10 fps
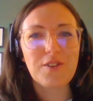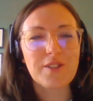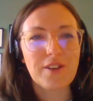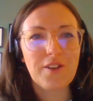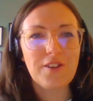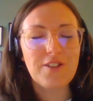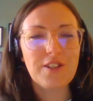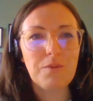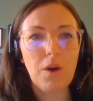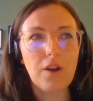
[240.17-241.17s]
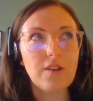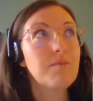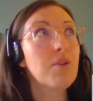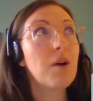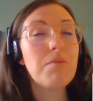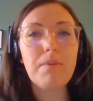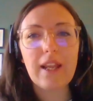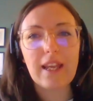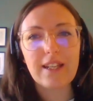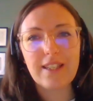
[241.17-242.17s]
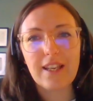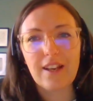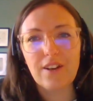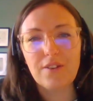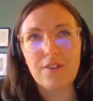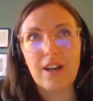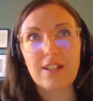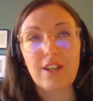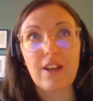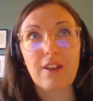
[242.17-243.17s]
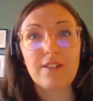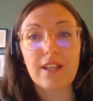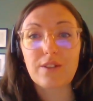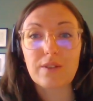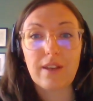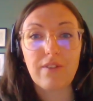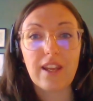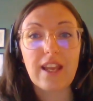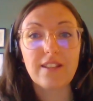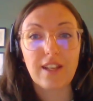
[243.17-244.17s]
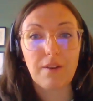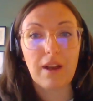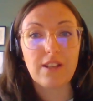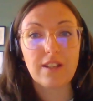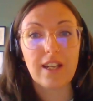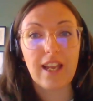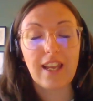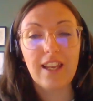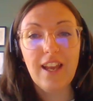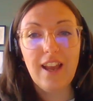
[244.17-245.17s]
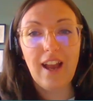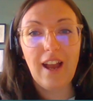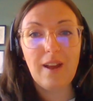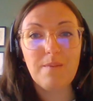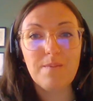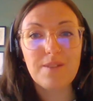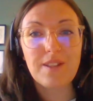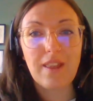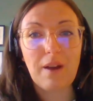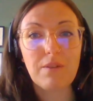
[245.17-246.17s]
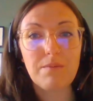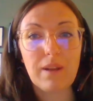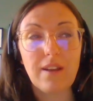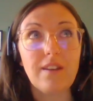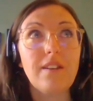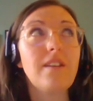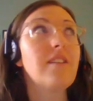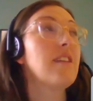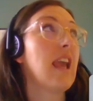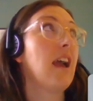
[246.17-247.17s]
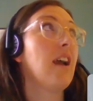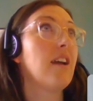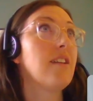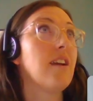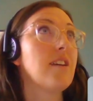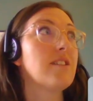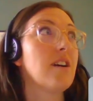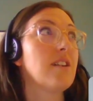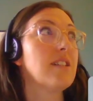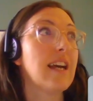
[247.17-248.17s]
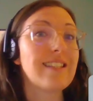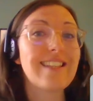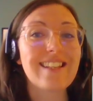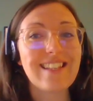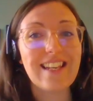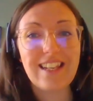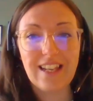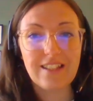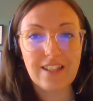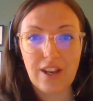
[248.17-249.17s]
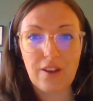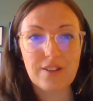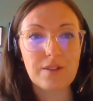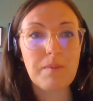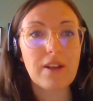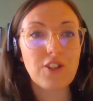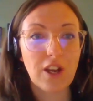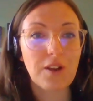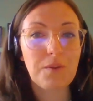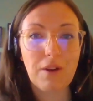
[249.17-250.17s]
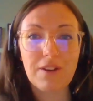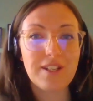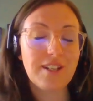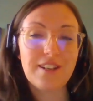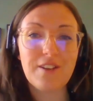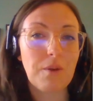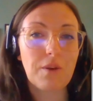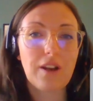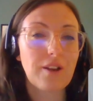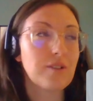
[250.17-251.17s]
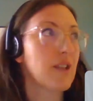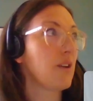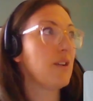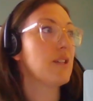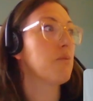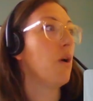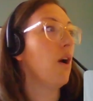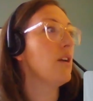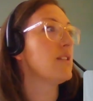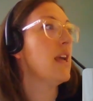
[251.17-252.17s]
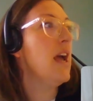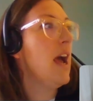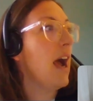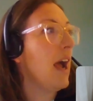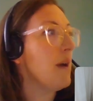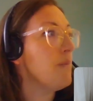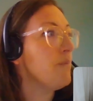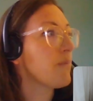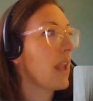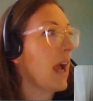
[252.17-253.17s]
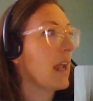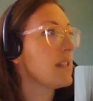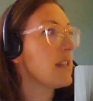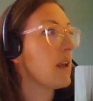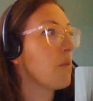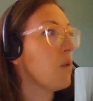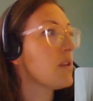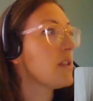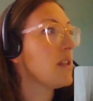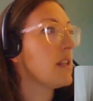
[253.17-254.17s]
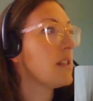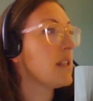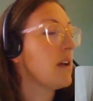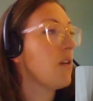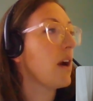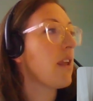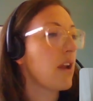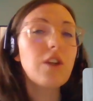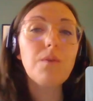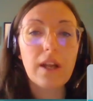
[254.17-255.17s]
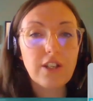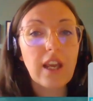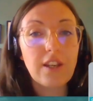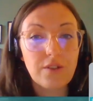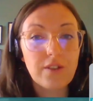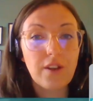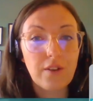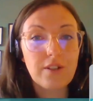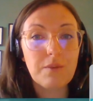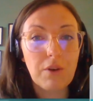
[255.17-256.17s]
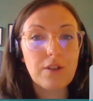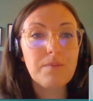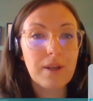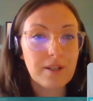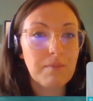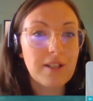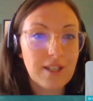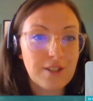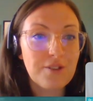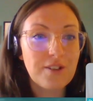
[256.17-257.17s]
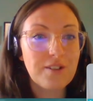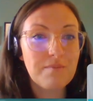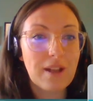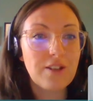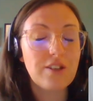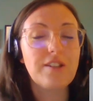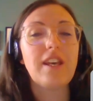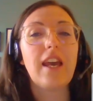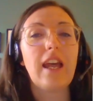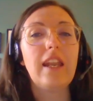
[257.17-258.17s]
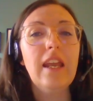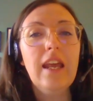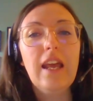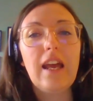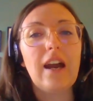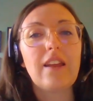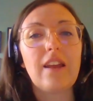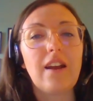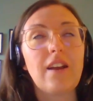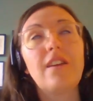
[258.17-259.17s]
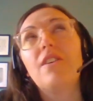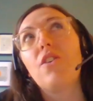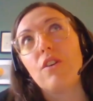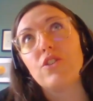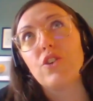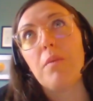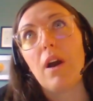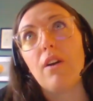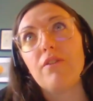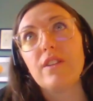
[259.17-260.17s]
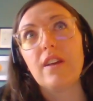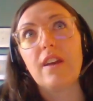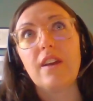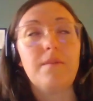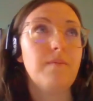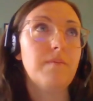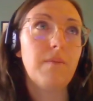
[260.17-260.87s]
clinical psychology was, probably until, I don't know, 6 or 7 years ago, actually. So that would have been, yeah, I started that 16 years ago. So there's a big chunk where I didn't know what clinical psychology was. And it wasn't until I knew what educational psychology was because my teacher had mentioned it. And I got a job after